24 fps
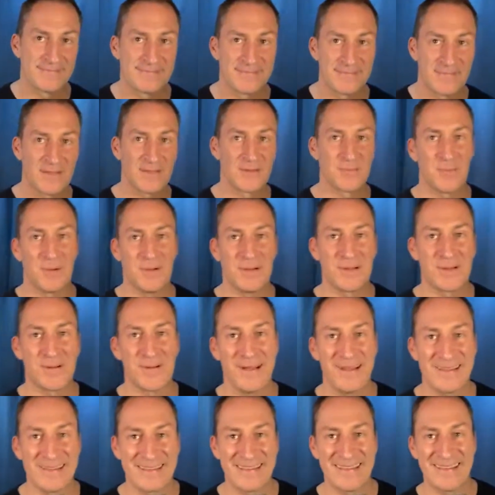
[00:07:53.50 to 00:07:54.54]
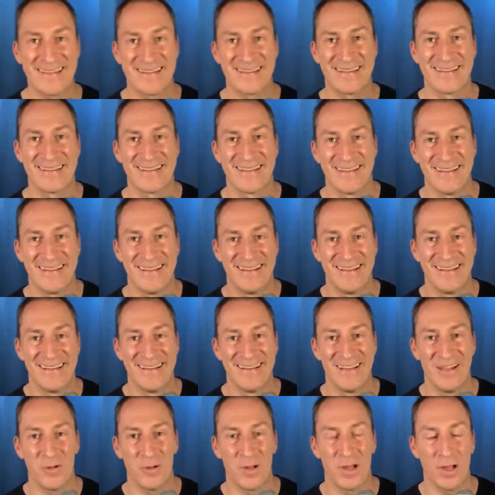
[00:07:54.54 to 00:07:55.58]
It's pretty crazy. And
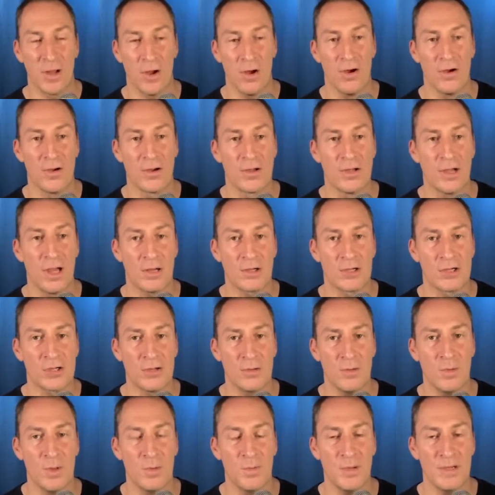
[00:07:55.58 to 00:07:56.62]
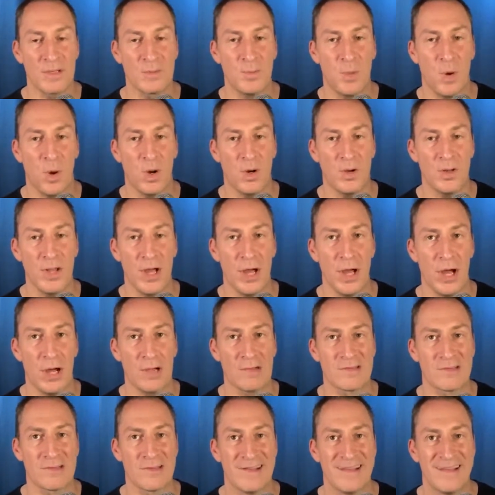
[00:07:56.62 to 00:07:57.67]
they're like, oh, you gotta show them the best part of the
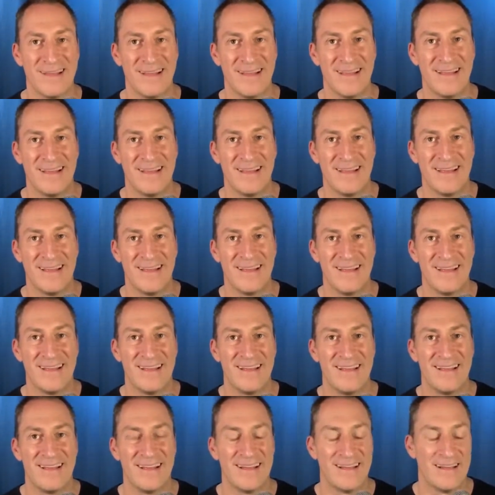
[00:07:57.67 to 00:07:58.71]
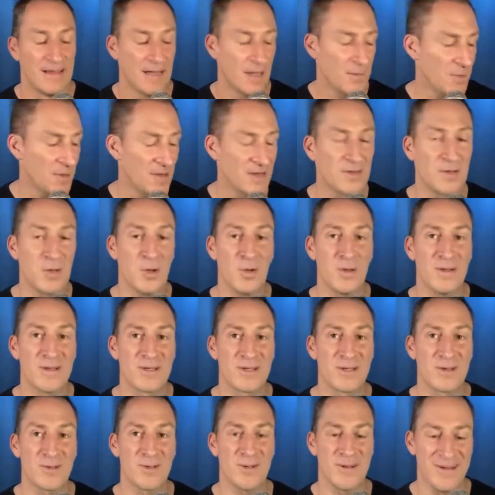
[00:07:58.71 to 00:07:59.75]
house. I might have told this
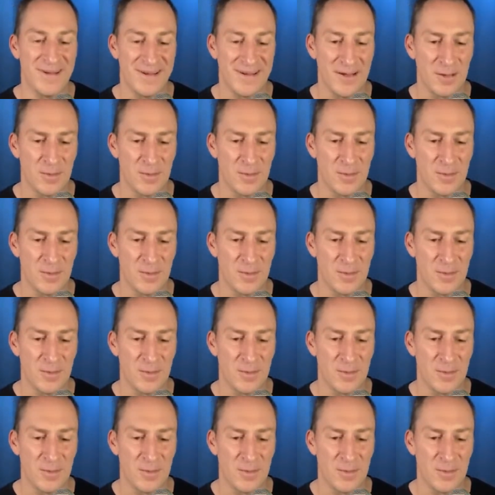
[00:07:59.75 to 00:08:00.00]
story on here